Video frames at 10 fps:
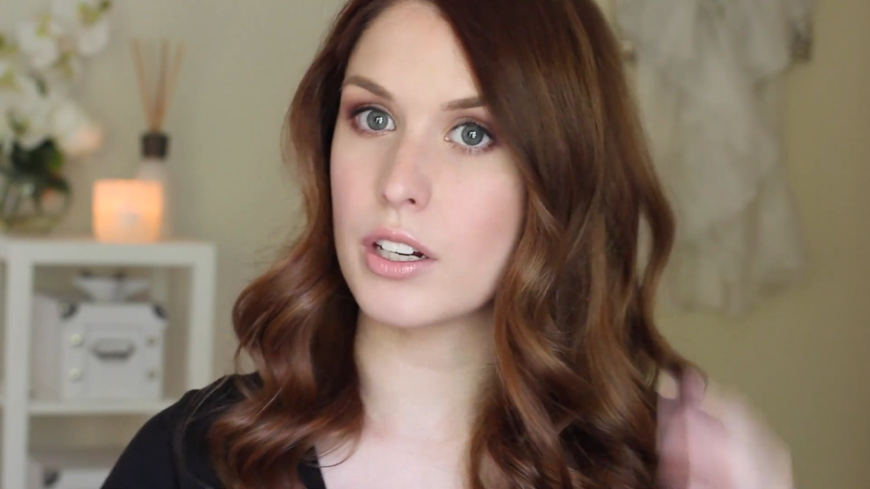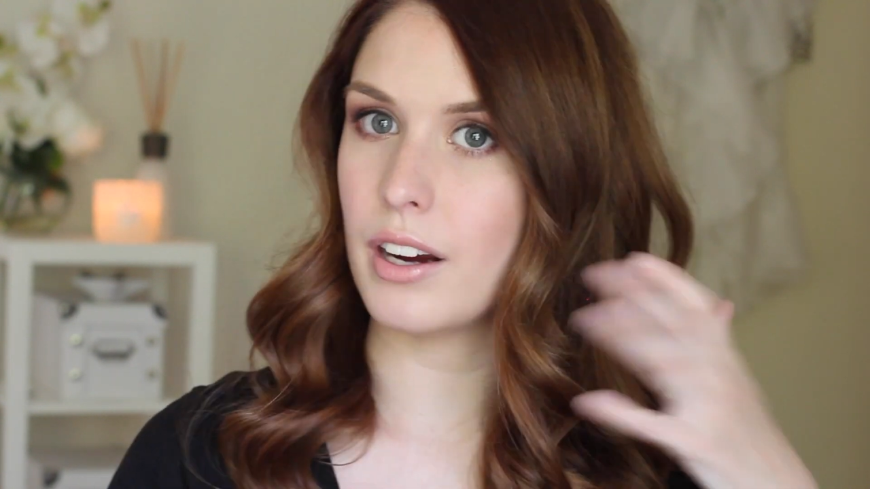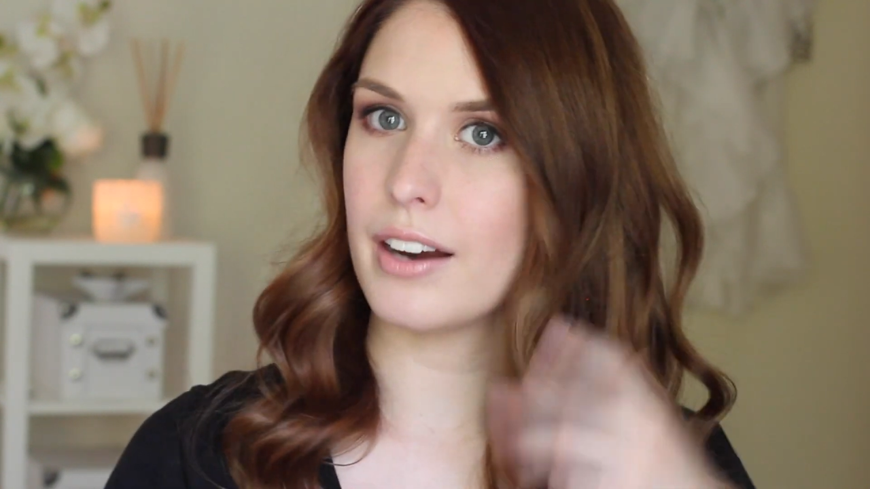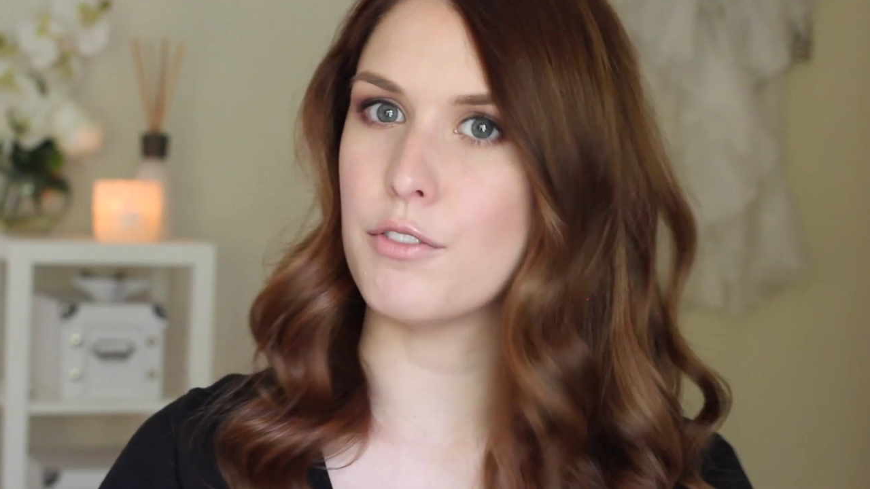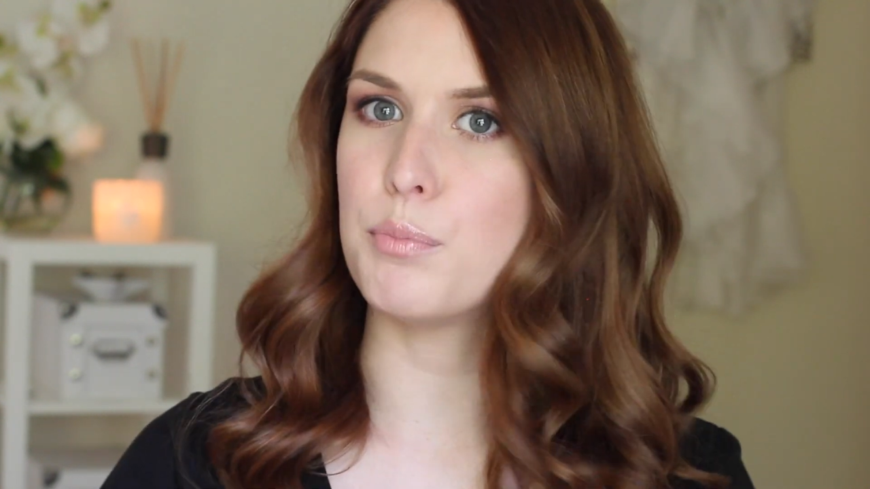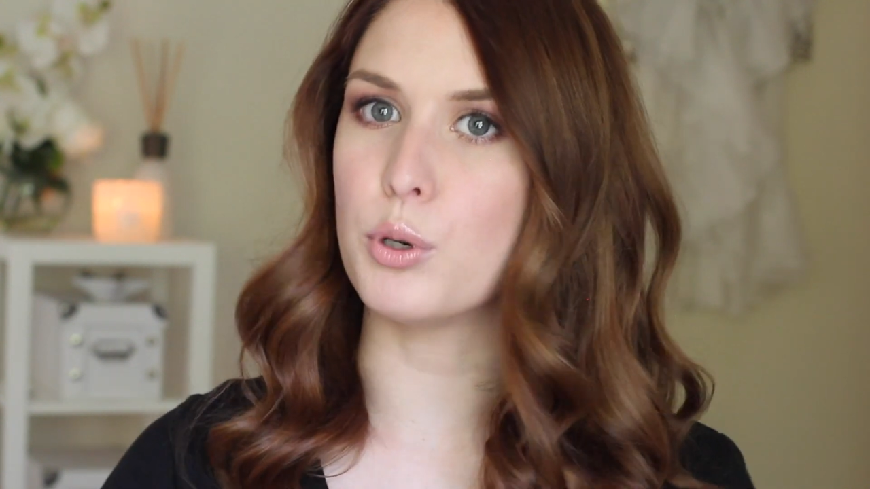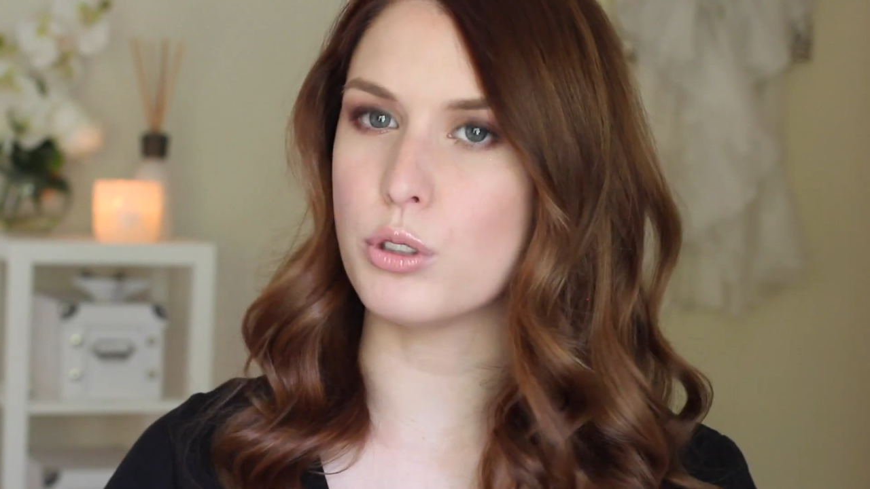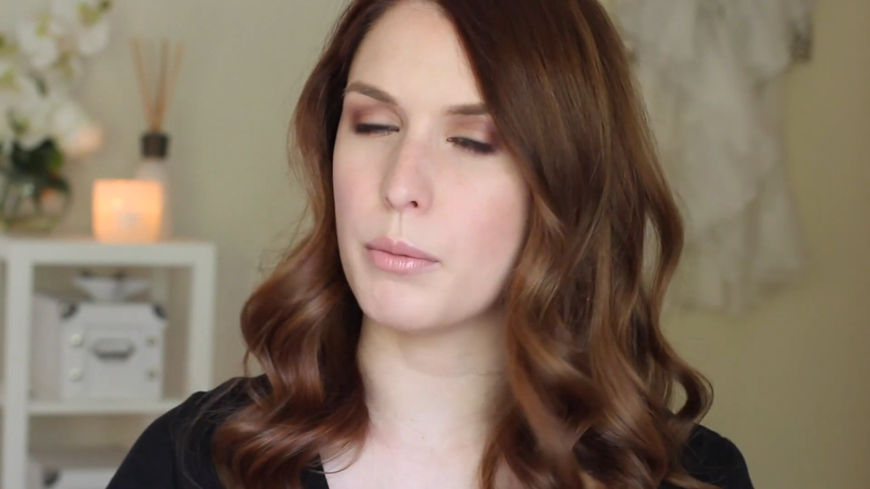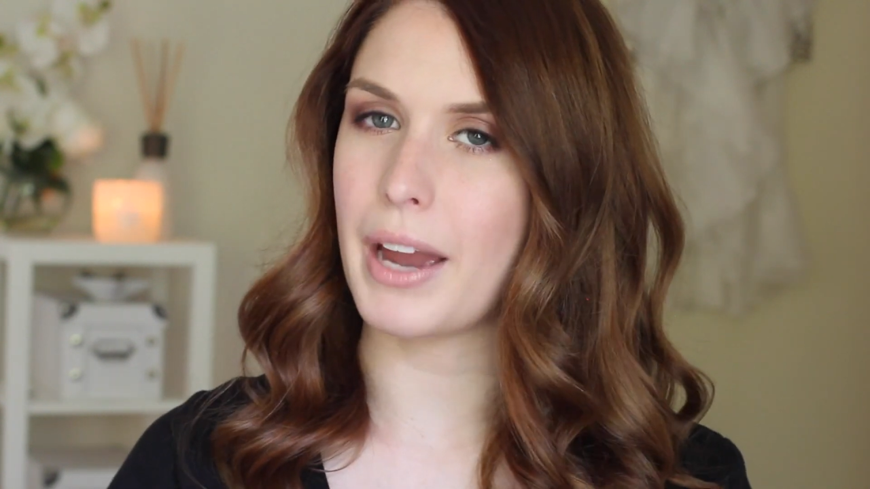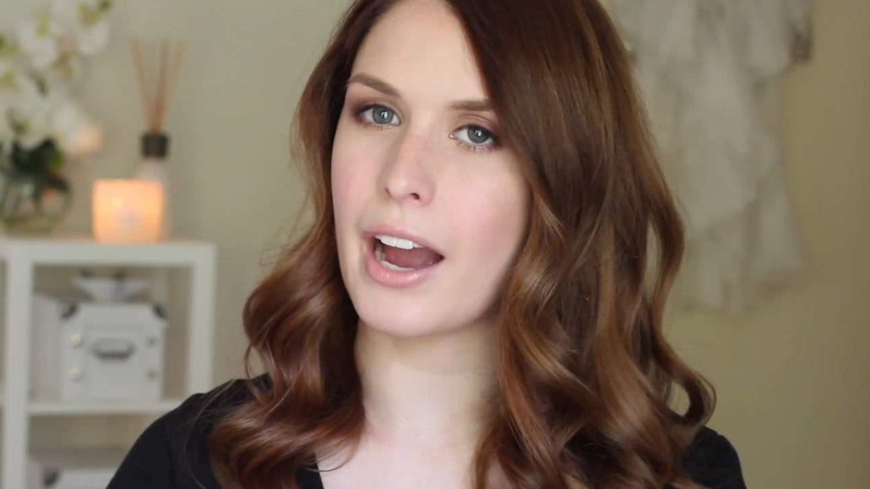and kind of pull
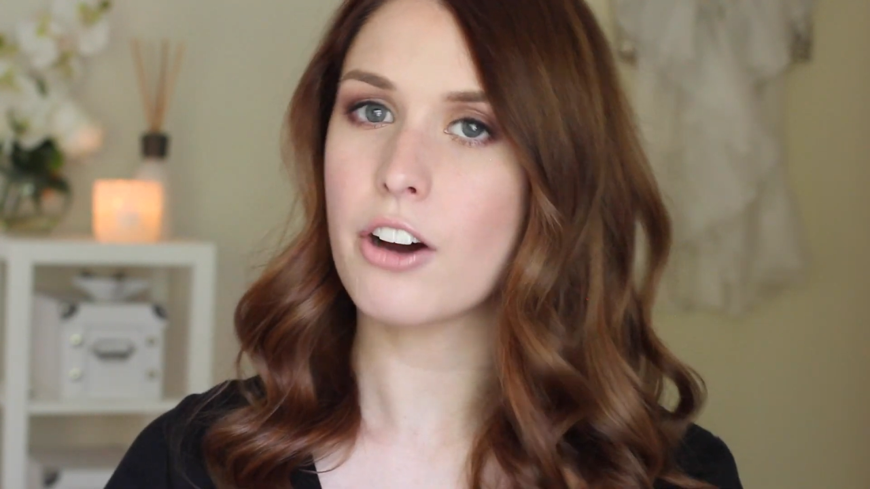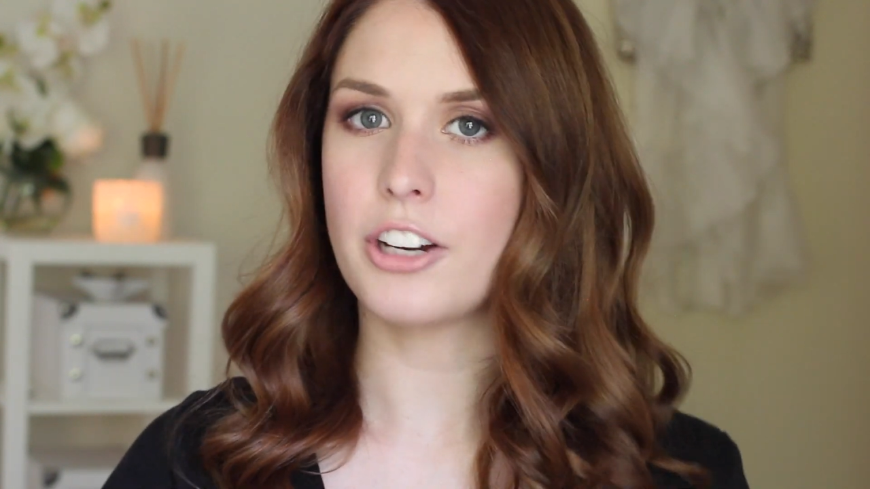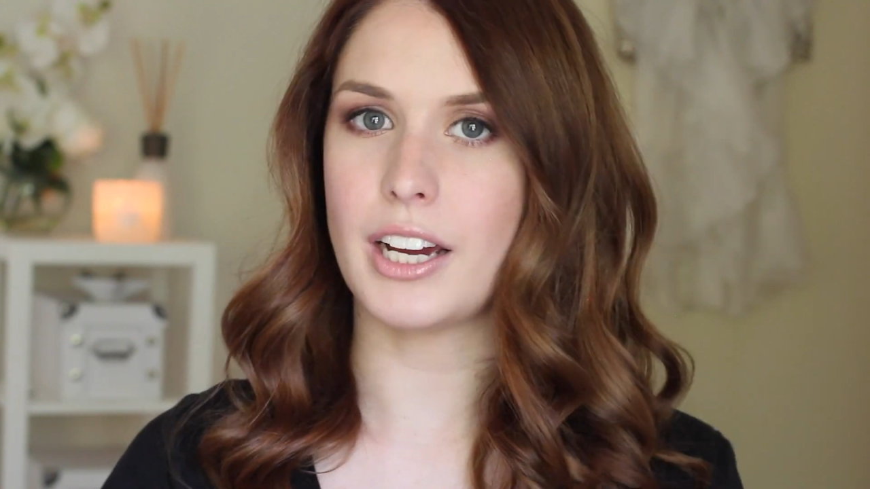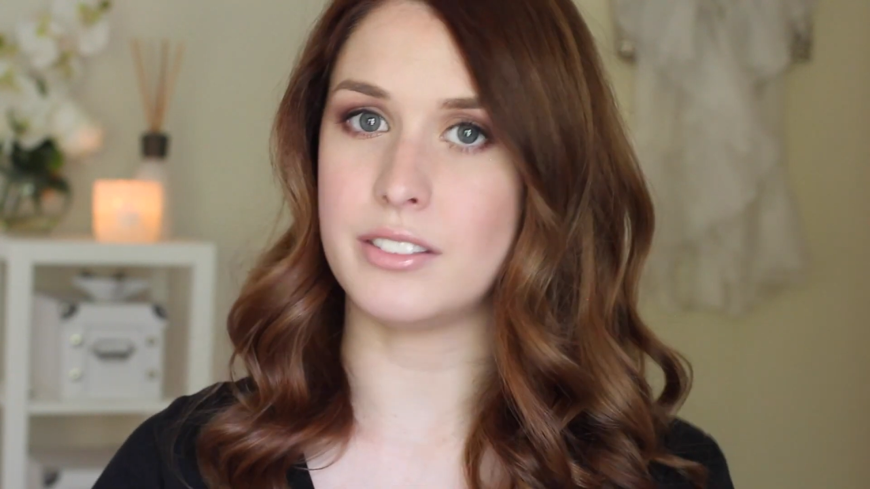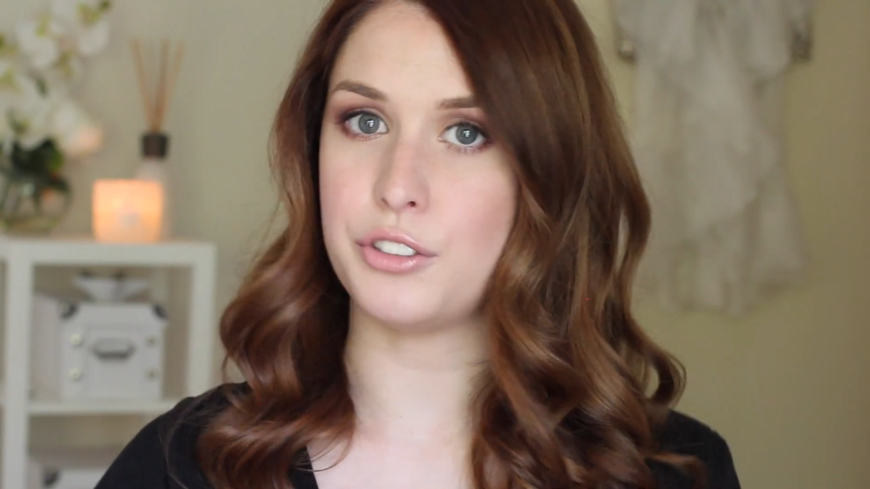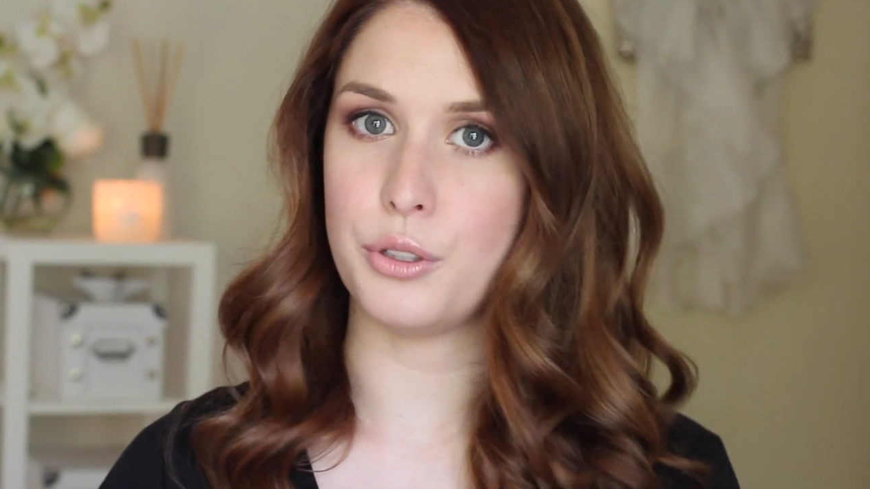them out as